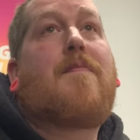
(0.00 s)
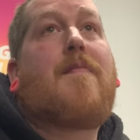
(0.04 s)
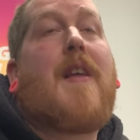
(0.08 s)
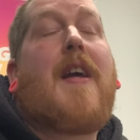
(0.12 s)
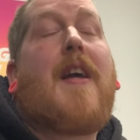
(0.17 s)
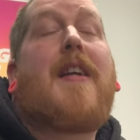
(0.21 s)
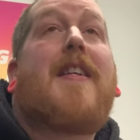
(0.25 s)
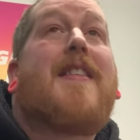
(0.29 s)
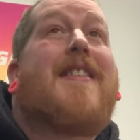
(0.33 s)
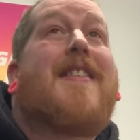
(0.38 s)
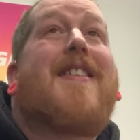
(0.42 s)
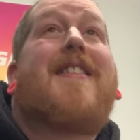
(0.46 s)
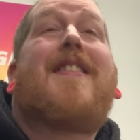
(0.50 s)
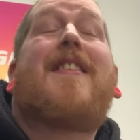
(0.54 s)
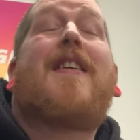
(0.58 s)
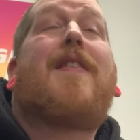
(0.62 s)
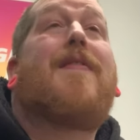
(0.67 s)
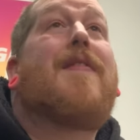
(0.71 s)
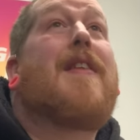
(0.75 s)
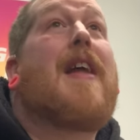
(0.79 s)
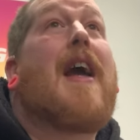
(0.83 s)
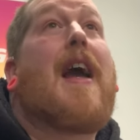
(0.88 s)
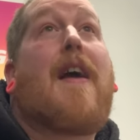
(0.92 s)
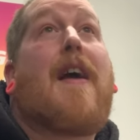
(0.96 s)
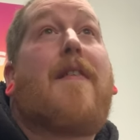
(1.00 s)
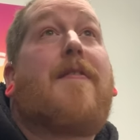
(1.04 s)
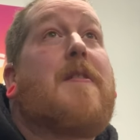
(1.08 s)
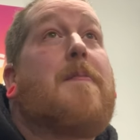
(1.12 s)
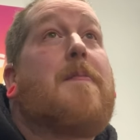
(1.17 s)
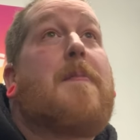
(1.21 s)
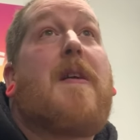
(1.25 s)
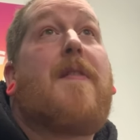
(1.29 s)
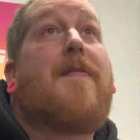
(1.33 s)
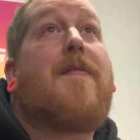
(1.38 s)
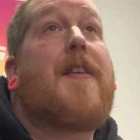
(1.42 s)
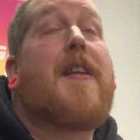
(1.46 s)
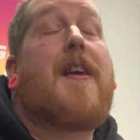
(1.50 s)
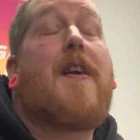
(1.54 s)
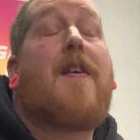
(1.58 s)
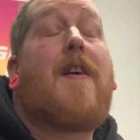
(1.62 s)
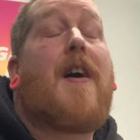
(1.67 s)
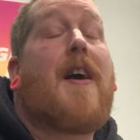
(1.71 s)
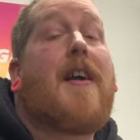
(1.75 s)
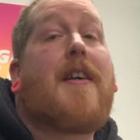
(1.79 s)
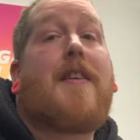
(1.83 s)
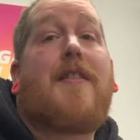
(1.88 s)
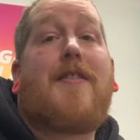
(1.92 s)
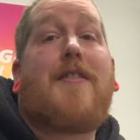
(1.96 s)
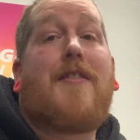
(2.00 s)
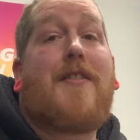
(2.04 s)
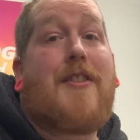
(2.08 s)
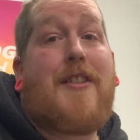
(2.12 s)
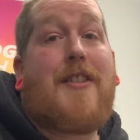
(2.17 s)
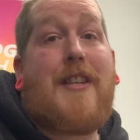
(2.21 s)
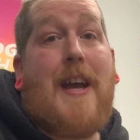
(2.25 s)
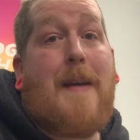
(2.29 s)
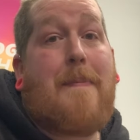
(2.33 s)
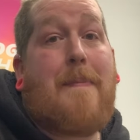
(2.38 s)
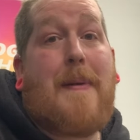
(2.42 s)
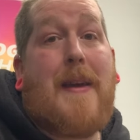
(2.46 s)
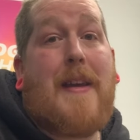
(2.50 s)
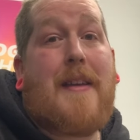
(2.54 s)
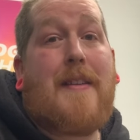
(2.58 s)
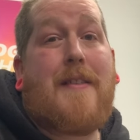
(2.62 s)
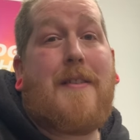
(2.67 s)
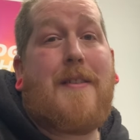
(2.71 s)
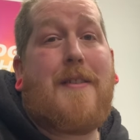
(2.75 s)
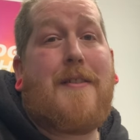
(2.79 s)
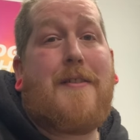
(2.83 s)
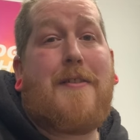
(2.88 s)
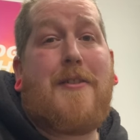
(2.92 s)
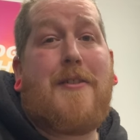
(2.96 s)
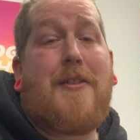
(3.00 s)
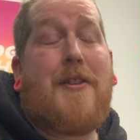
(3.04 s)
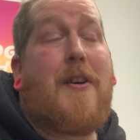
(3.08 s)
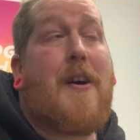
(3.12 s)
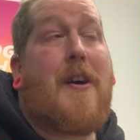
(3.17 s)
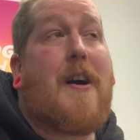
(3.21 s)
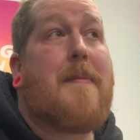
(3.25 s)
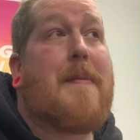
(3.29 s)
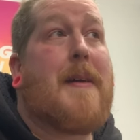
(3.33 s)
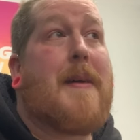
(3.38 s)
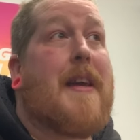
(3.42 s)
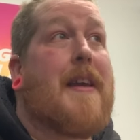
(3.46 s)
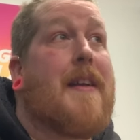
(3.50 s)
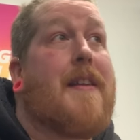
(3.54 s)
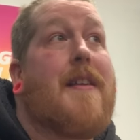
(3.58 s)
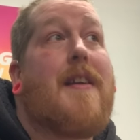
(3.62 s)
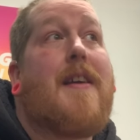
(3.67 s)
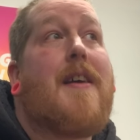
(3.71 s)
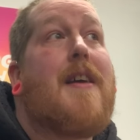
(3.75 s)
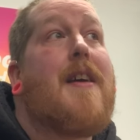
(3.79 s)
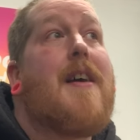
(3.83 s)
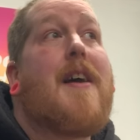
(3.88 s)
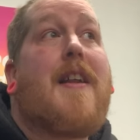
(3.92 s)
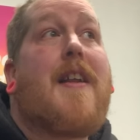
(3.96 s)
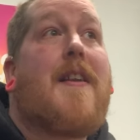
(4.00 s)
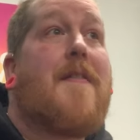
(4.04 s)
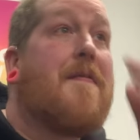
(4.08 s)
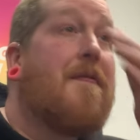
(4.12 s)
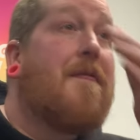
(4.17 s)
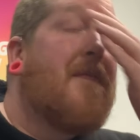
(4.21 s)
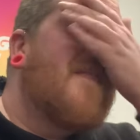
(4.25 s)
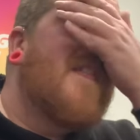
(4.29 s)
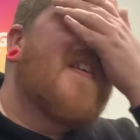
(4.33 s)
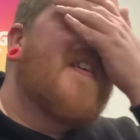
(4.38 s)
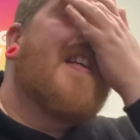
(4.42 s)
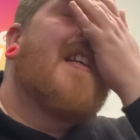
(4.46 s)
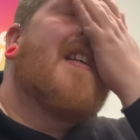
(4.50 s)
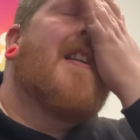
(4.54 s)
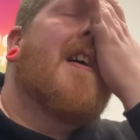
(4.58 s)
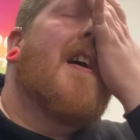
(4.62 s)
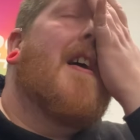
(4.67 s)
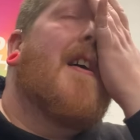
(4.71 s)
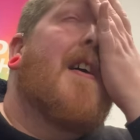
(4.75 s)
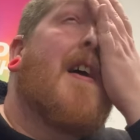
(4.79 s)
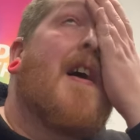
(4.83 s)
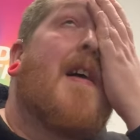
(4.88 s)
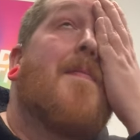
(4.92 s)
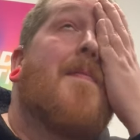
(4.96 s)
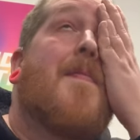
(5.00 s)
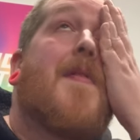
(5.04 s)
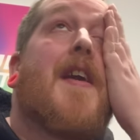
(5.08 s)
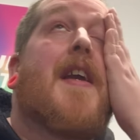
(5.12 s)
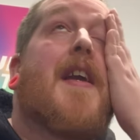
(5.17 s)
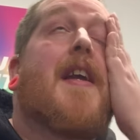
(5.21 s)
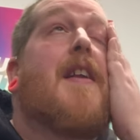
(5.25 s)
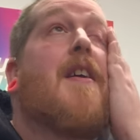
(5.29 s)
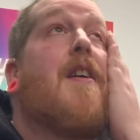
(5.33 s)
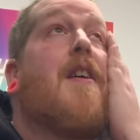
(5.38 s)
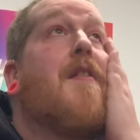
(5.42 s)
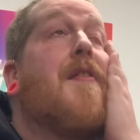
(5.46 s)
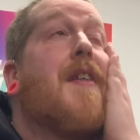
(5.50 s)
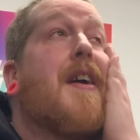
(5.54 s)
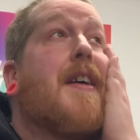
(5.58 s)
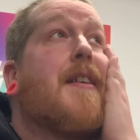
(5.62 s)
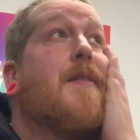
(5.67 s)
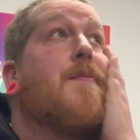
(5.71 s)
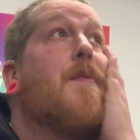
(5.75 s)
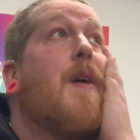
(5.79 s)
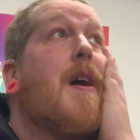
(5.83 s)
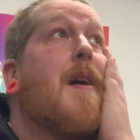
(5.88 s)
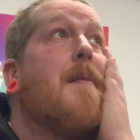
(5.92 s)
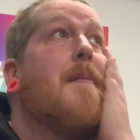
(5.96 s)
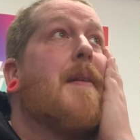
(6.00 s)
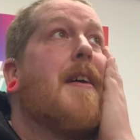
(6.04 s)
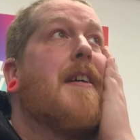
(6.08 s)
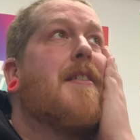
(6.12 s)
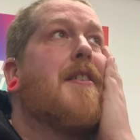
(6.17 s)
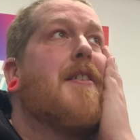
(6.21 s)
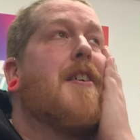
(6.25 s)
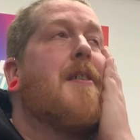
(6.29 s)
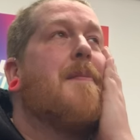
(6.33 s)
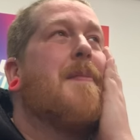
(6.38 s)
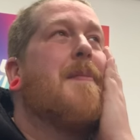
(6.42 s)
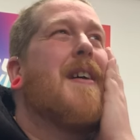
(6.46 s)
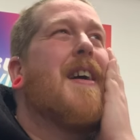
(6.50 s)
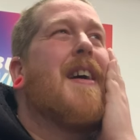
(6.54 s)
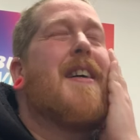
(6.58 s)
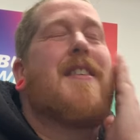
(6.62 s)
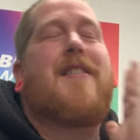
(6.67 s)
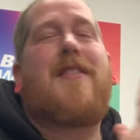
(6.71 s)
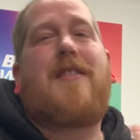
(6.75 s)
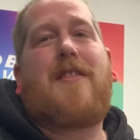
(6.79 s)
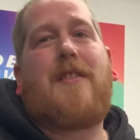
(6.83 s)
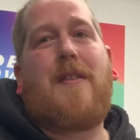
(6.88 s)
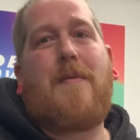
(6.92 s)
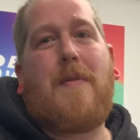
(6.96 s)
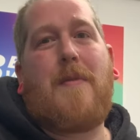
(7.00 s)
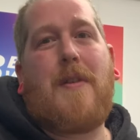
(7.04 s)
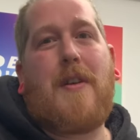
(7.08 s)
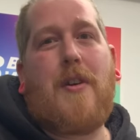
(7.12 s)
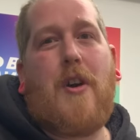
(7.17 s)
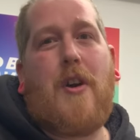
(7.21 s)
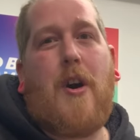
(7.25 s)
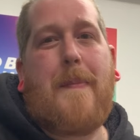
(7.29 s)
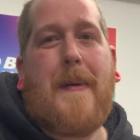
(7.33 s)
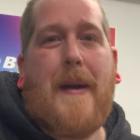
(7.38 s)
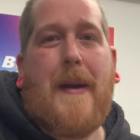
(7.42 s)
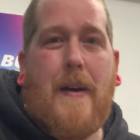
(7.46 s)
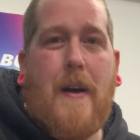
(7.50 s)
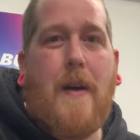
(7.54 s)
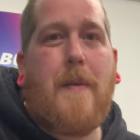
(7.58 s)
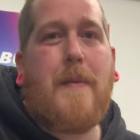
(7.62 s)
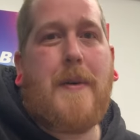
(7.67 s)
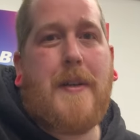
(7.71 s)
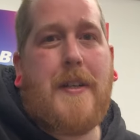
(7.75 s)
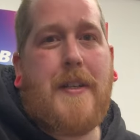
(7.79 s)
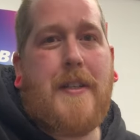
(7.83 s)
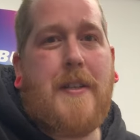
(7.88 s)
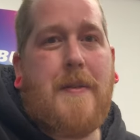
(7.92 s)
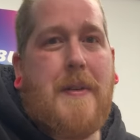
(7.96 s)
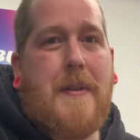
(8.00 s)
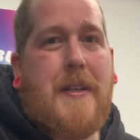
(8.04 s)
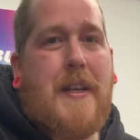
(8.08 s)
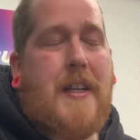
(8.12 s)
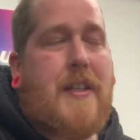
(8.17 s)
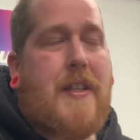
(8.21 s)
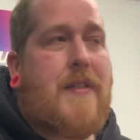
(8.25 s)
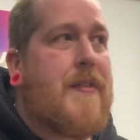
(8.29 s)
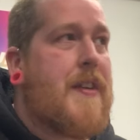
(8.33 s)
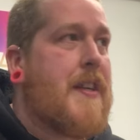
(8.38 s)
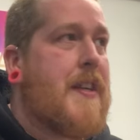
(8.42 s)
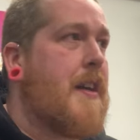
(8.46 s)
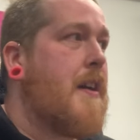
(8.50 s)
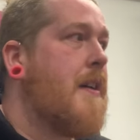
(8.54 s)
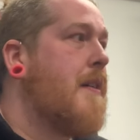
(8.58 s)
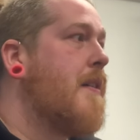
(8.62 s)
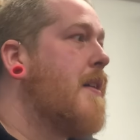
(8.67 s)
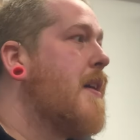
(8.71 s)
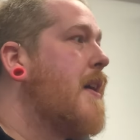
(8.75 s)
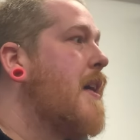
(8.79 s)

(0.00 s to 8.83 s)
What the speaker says: And it doesn't even have to be a video. I can just share pictures. Do you know what I mean? And if, you know, I'm thinking, oh, that's what I might do. But I just don't want to cop out. I want to do a nice video.